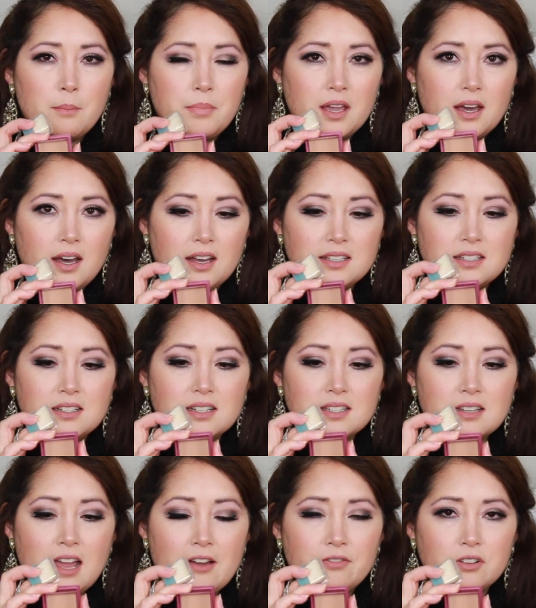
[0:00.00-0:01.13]
because it
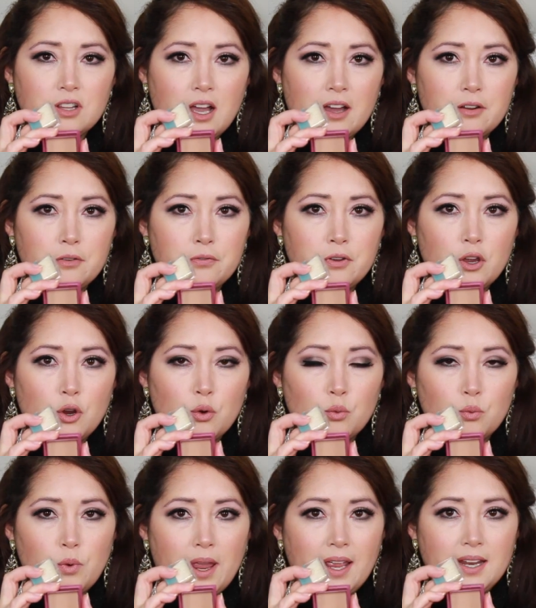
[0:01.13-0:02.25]
doesn't have a lot of
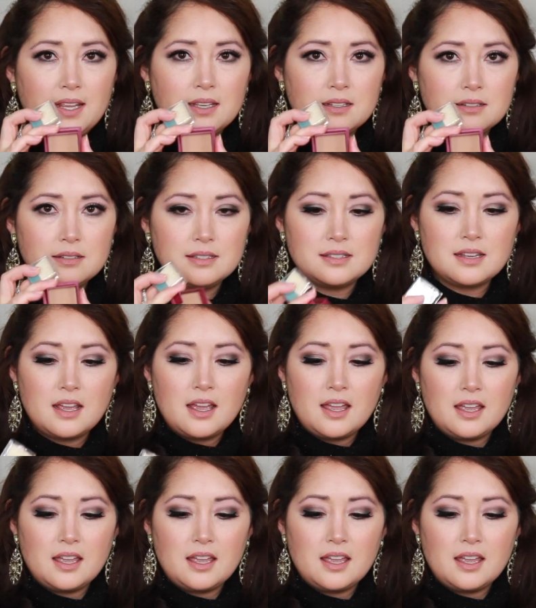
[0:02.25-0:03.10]
radiance.